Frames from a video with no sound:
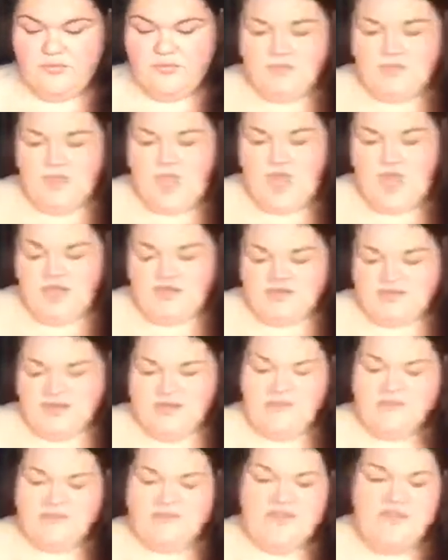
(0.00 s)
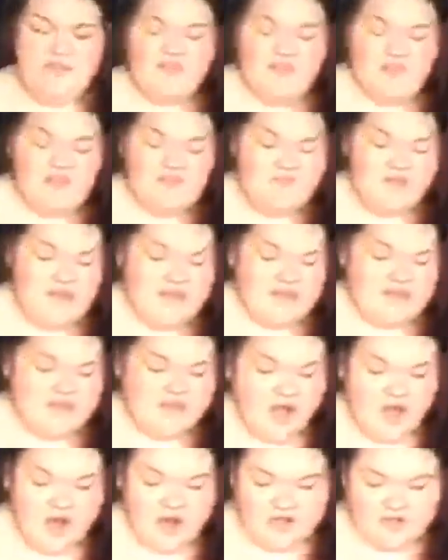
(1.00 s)
Awesome. So then the advice
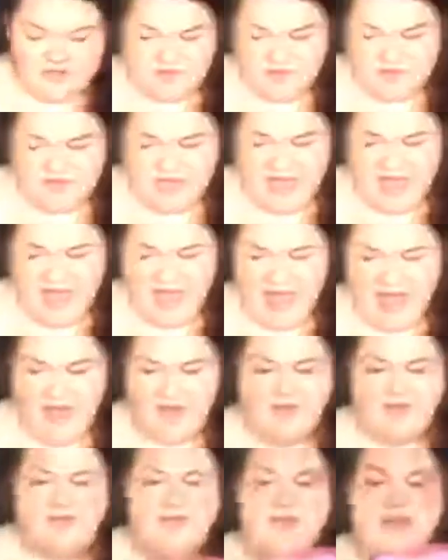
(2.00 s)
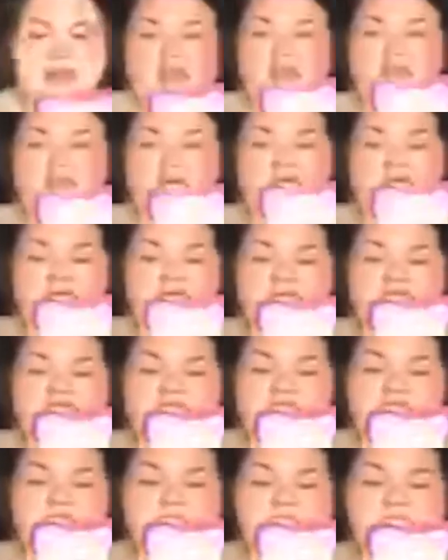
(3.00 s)
cards, we have, I
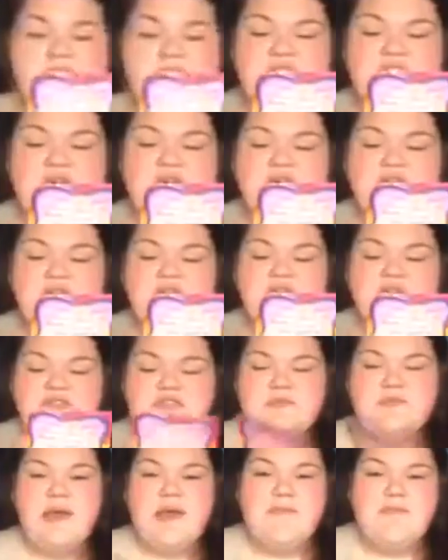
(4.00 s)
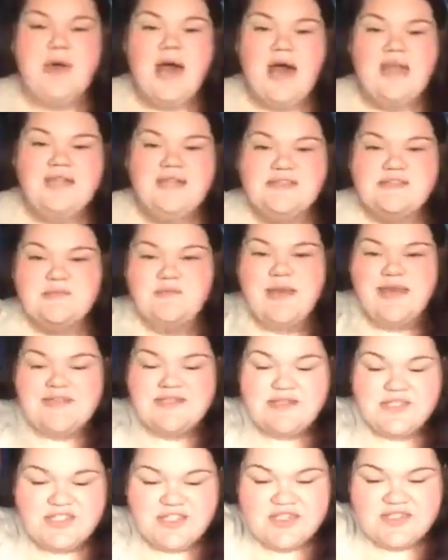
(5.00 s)
listen with love to my body's
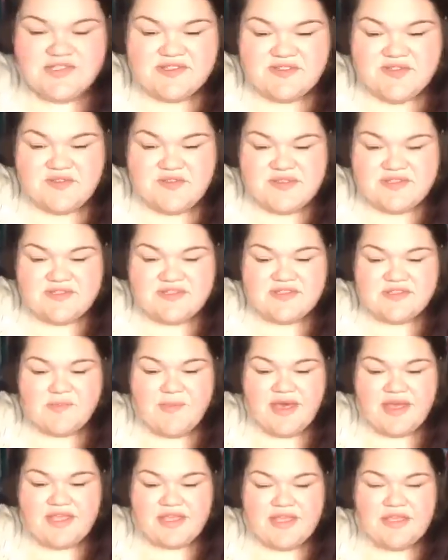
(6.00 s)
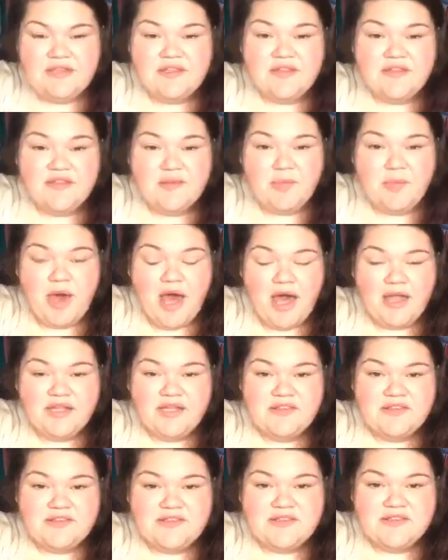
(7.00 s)
messages. So this is about healing the
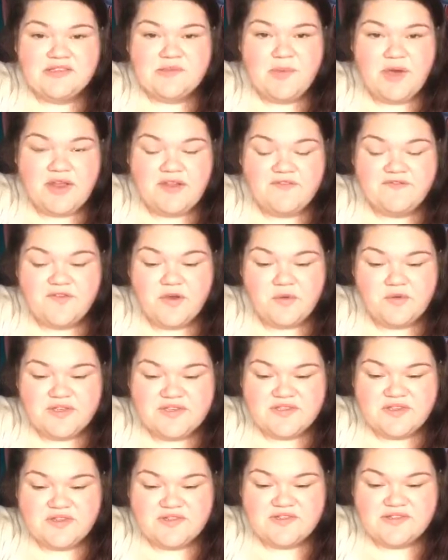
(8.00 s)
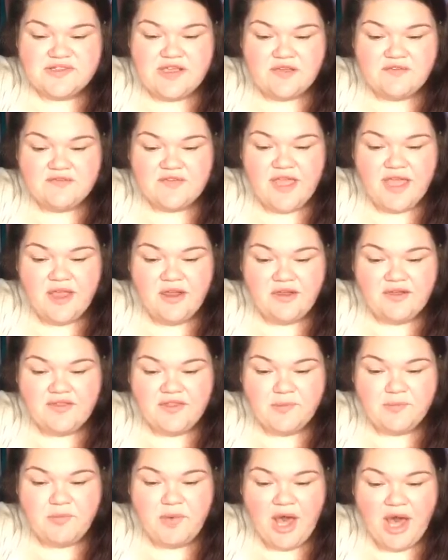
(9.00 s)
body. This is about a focus on self-care in
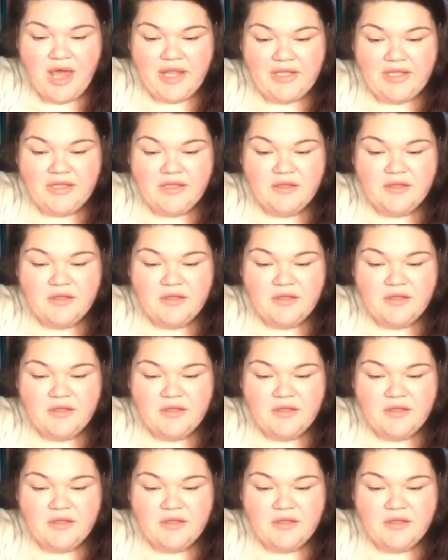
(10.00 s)
the body.